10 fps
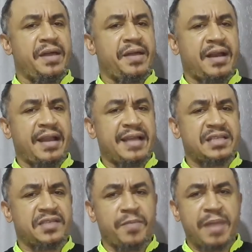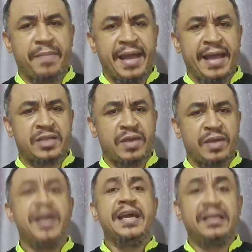classes for me and my ex-wife.
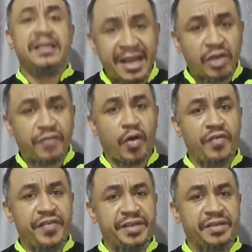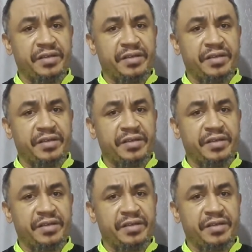He died of COVID.